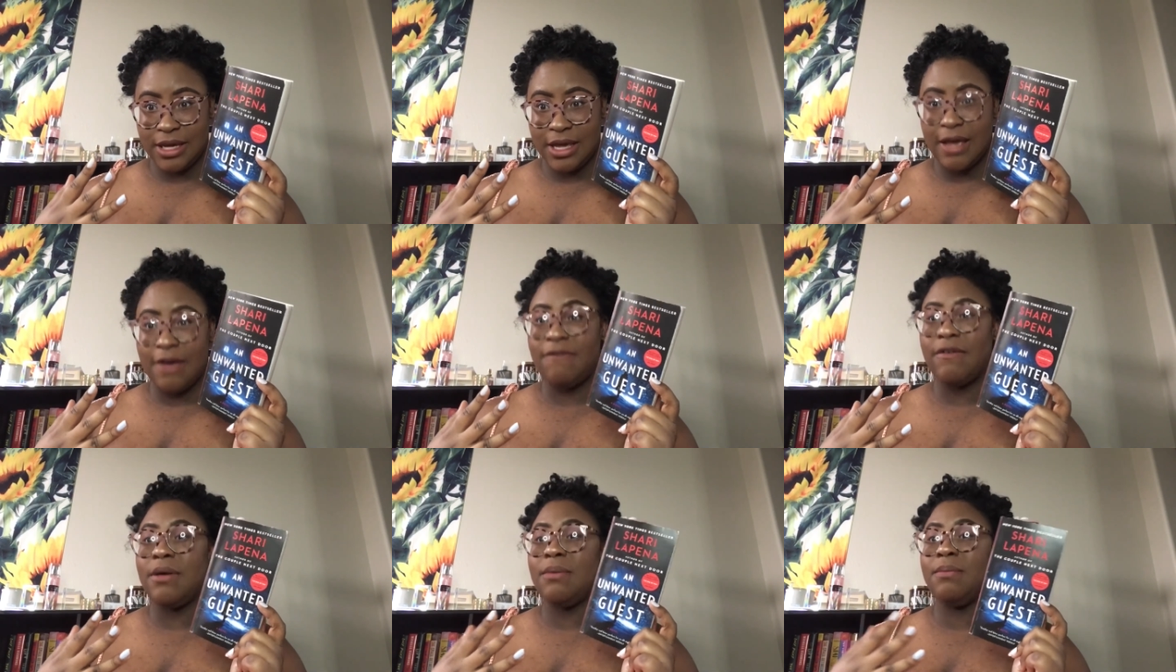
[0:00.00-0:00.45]

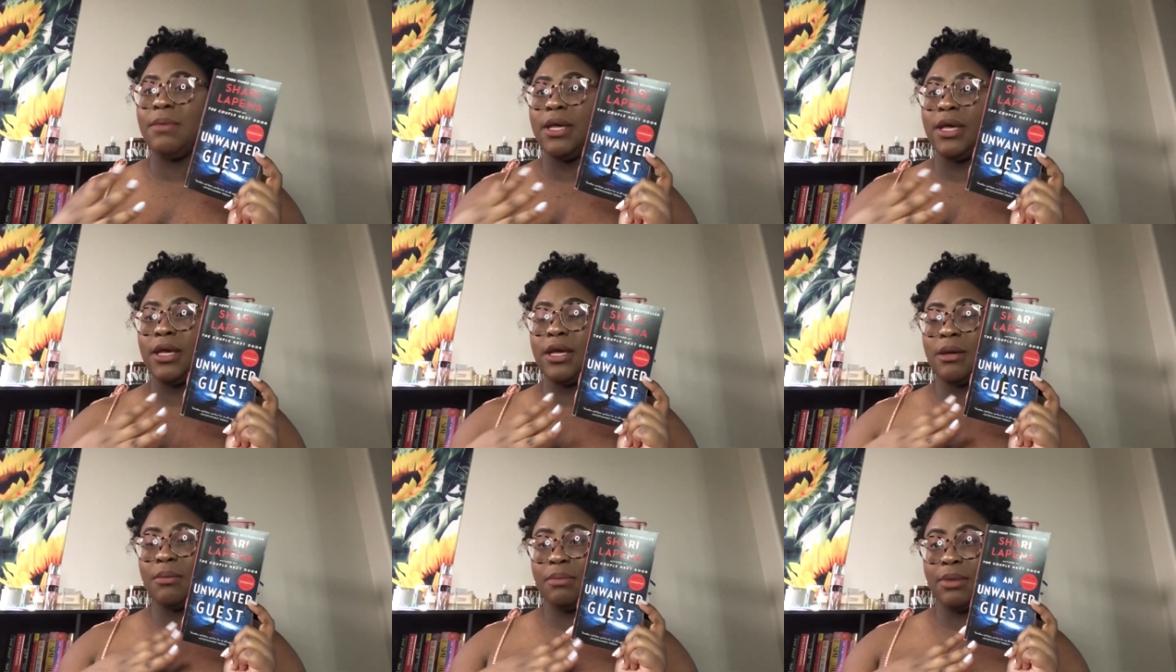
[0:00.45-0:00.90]
if I'm being
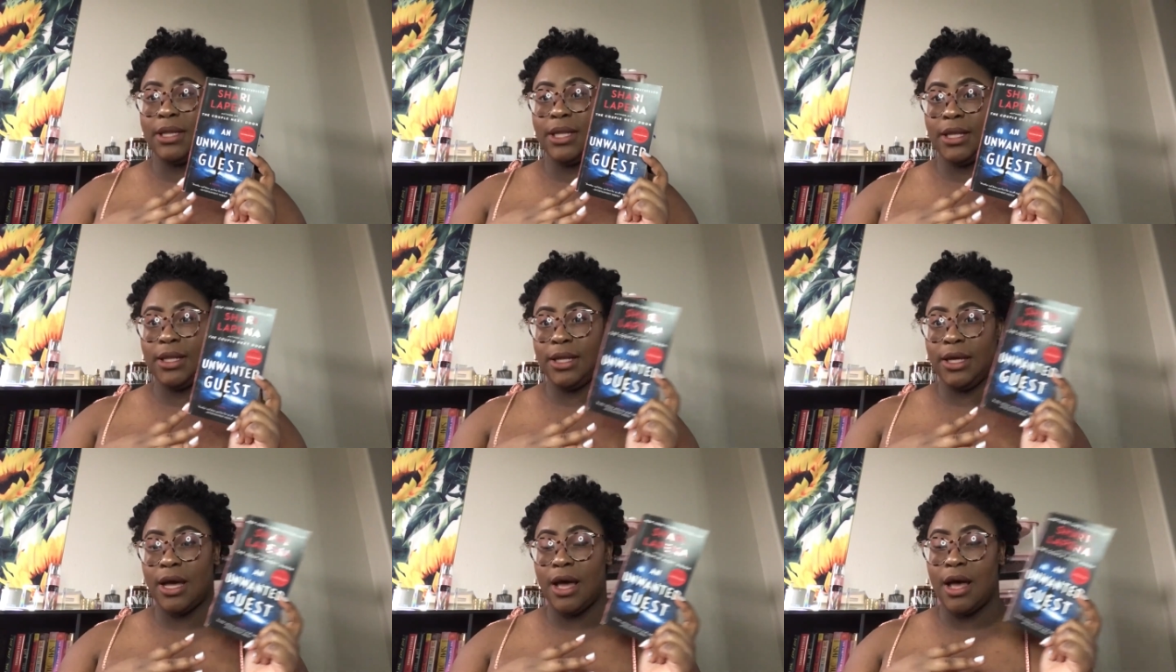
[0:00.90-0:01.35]

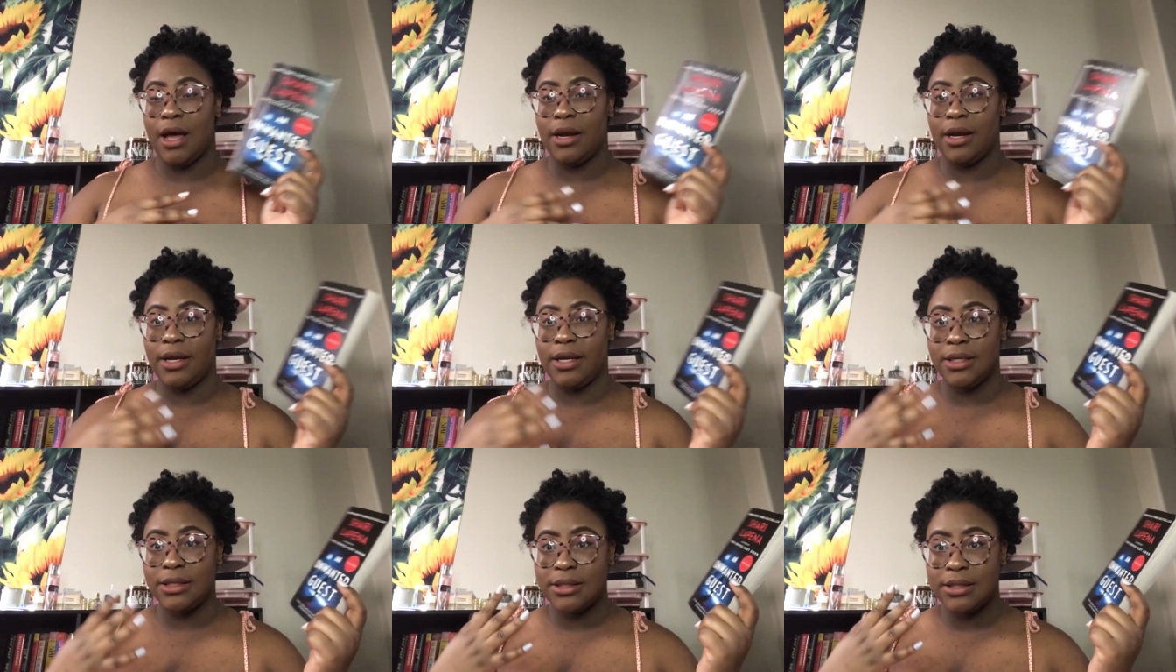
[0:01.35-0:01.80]
completely
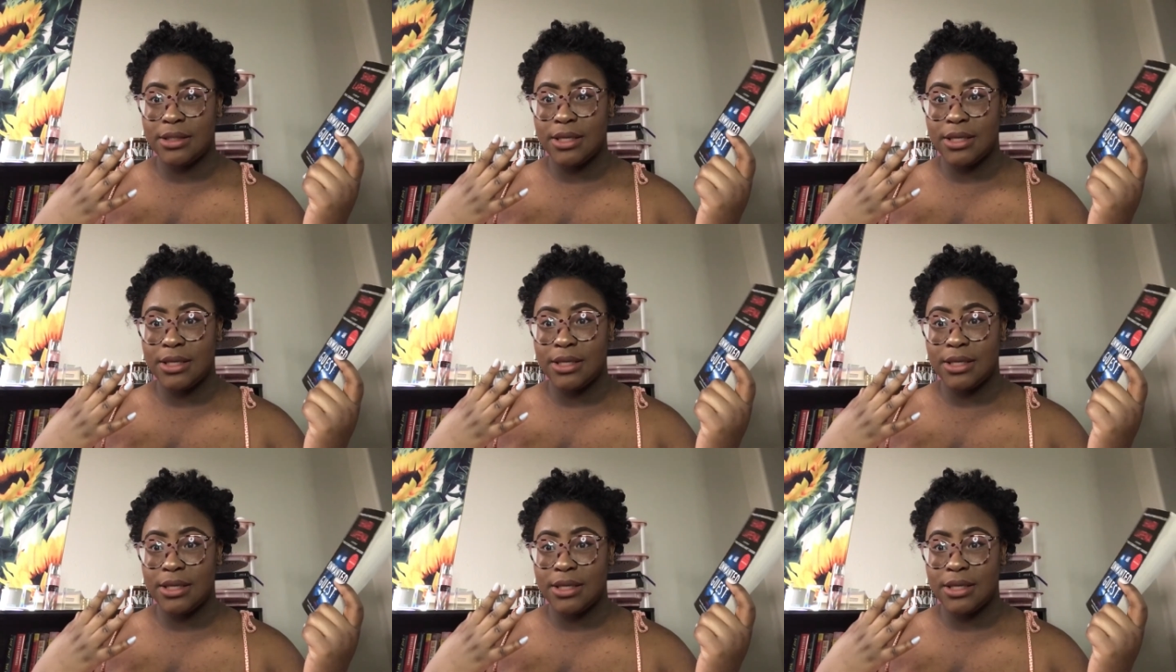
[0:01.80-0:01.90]
honest.